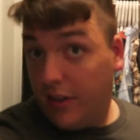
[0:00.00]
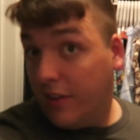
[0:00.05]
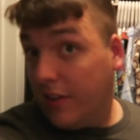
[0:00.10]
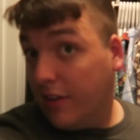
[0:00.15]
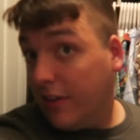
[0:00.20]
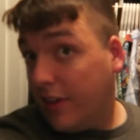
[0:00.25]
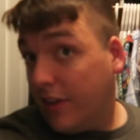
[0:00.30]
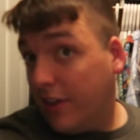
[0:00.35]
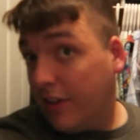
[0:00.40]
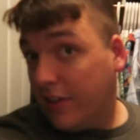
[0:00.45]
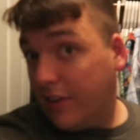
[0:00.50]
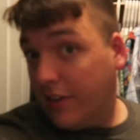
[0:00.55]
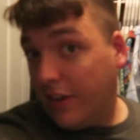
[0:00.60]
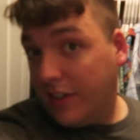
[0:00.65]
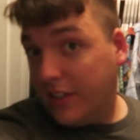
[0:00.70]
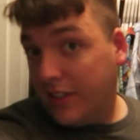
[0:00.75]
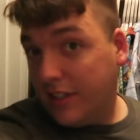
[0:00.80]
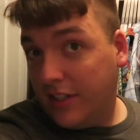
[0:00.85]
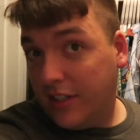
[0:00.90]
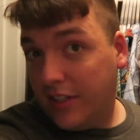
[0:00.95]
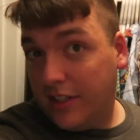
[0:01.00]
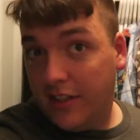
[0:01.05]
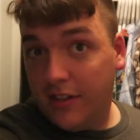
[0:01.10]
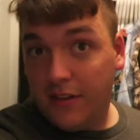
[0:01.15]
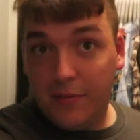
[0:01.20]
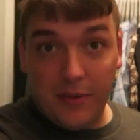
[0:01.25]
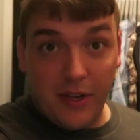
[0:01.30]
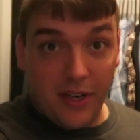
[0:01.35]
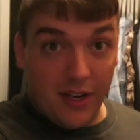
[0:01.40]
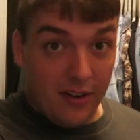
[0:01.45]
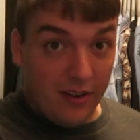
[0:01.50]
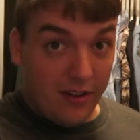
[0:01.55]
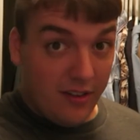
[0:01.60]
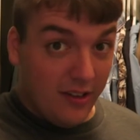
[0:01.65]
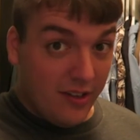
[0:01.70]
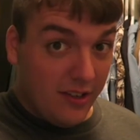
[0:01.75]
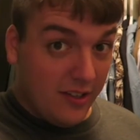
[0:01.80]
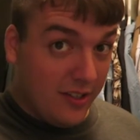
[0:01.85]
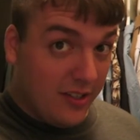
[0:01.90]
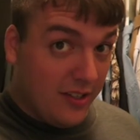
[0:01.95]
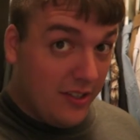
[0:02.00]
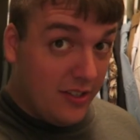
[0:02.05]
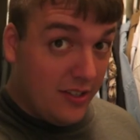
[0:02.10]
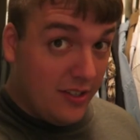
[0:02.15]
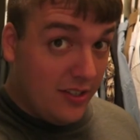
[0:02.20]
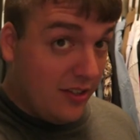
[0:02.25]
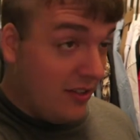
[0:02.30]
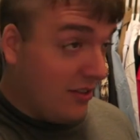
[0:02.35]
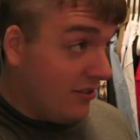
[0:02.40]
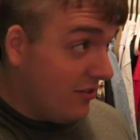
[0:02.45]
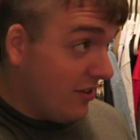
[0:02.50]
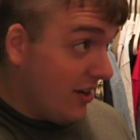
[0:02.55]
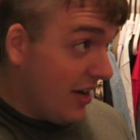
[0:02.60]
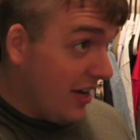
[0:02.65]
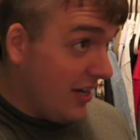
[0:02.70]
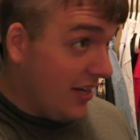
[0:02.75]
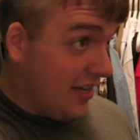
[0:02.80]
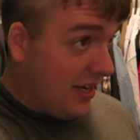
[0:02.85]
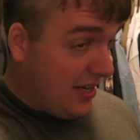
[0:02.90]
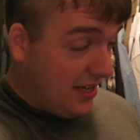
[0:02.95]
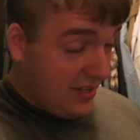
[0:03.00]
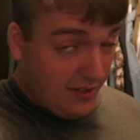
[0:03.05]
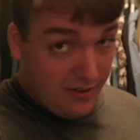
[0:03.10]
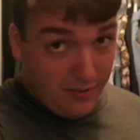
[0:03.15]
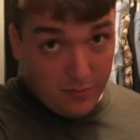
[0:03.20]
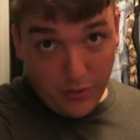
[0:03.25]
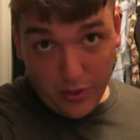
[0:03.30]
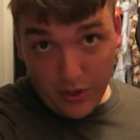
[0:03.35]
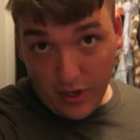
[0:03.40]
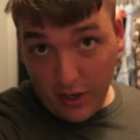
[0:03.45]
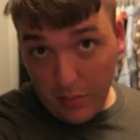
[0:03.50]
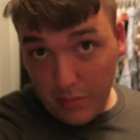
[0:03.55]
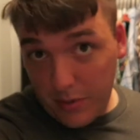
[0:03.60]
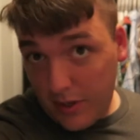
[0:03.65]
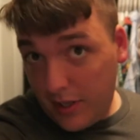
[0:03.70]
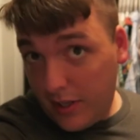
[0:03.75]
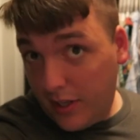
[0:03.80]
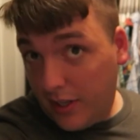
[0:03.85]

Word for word: Look at how crazy my hair looks because it's all dry and not put up.